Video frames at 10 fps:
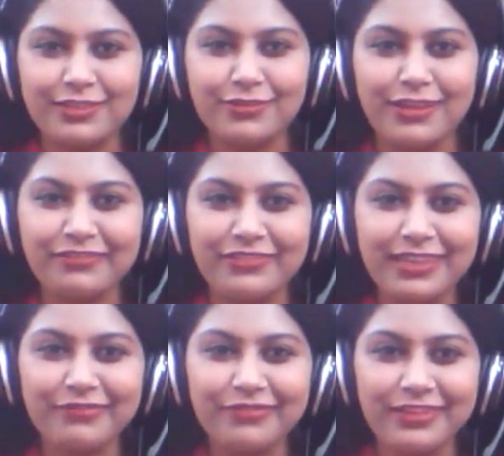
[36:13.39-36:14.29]
So I
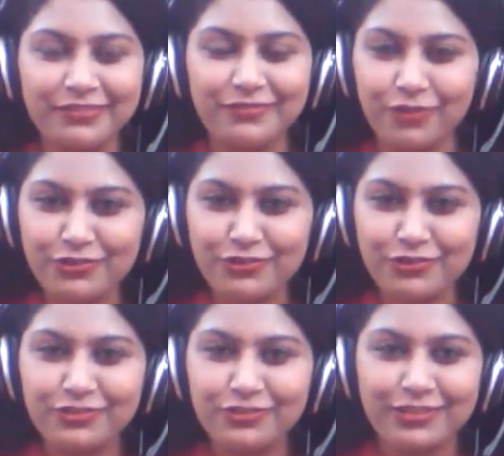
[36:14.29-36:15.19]
feel I'm very
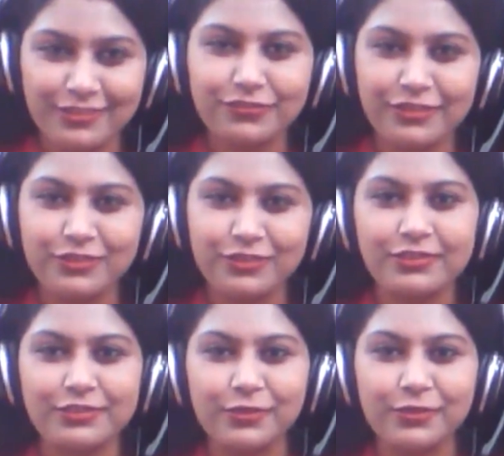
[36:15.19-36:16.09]
fortunate on that front
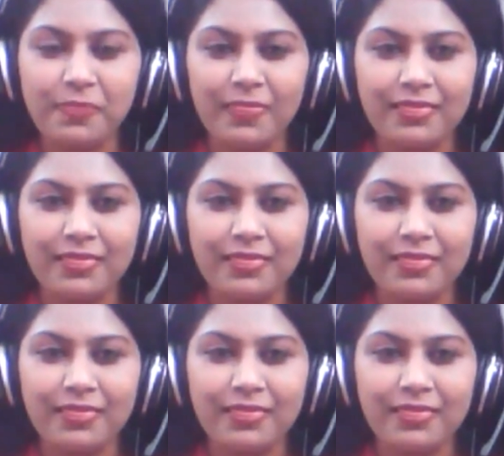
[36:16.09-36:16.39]
also,